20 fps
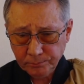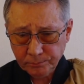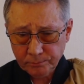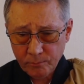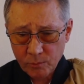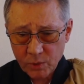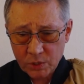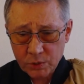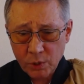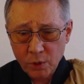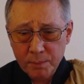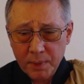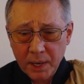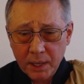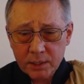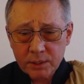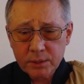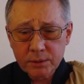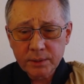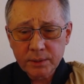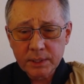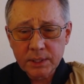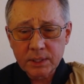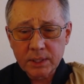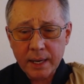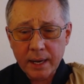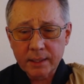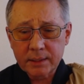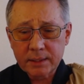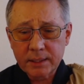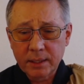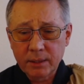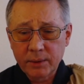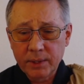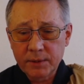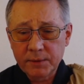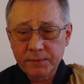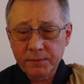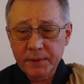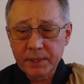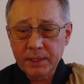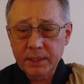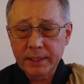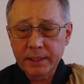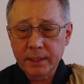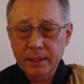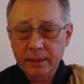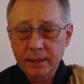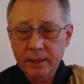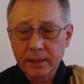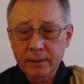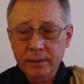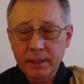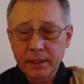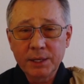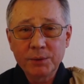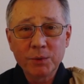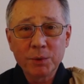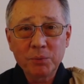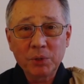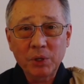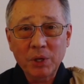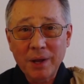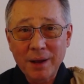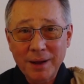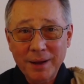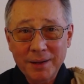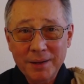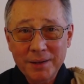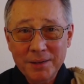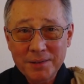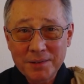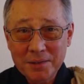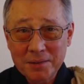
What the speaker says: So Mazu is asked how he's feeling, and he replies,